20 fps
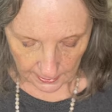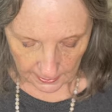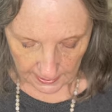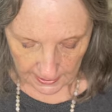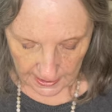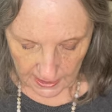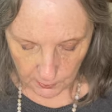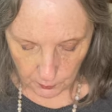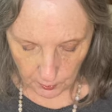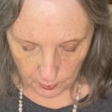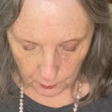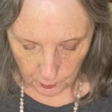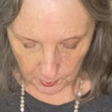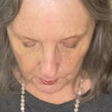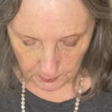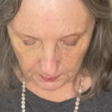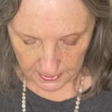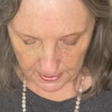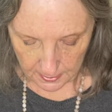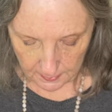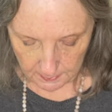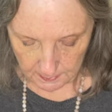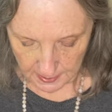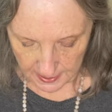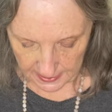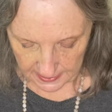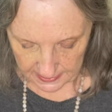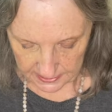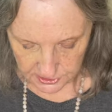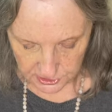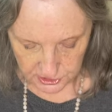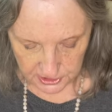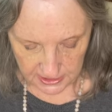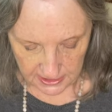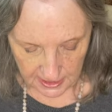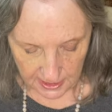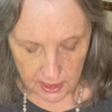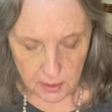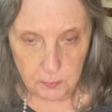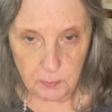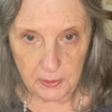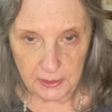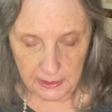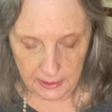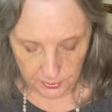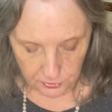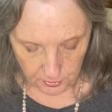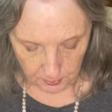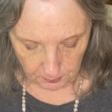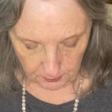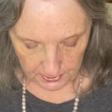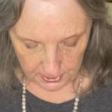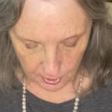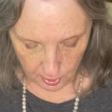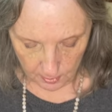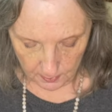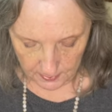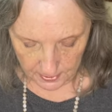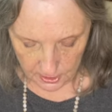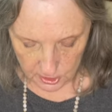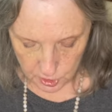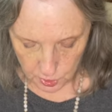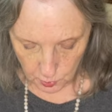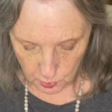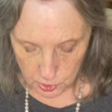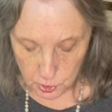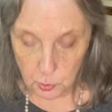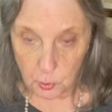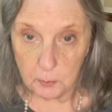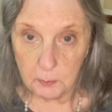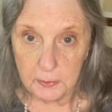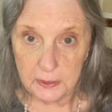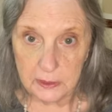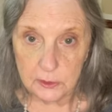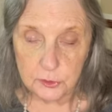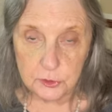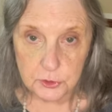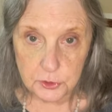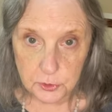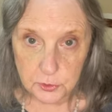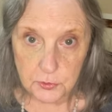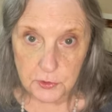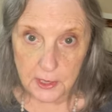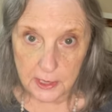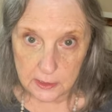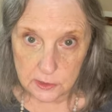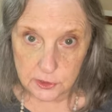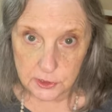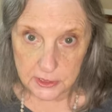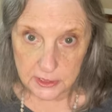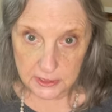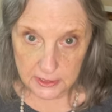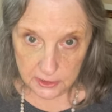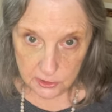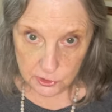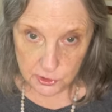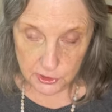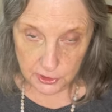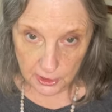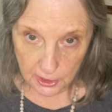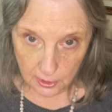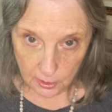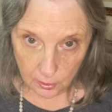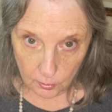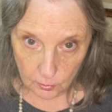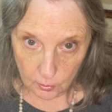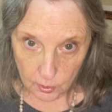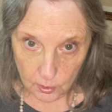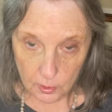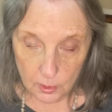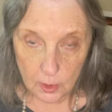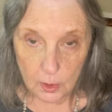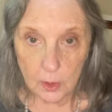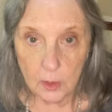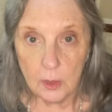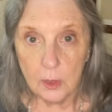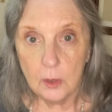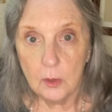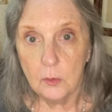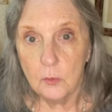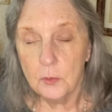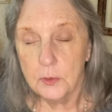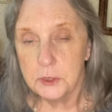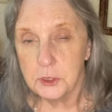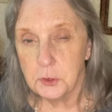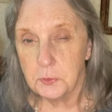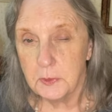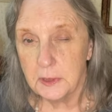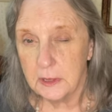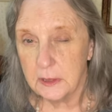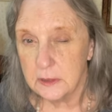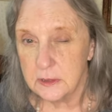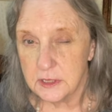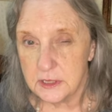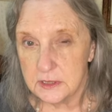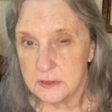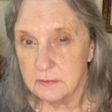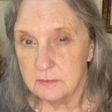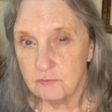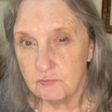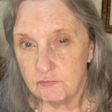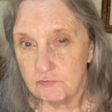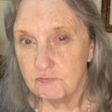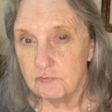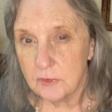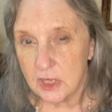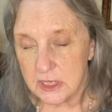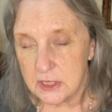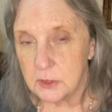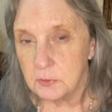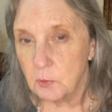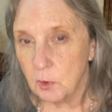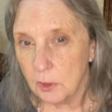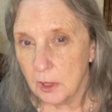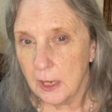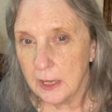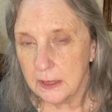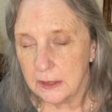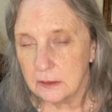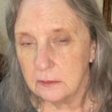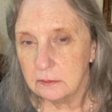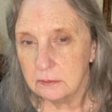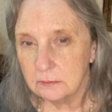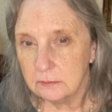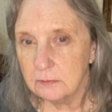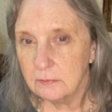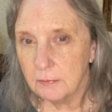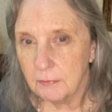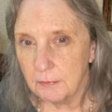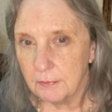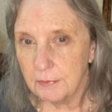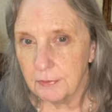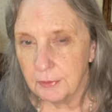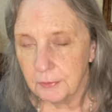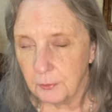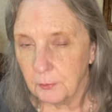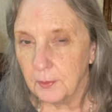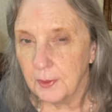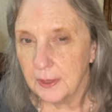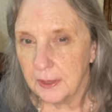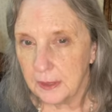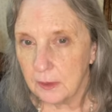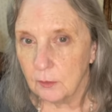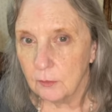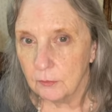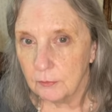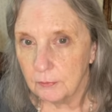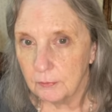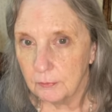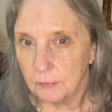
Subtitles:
Anyone would be amazed, gaping at the pyramids, which were built 2,000 years ago, which means it's more like 3 or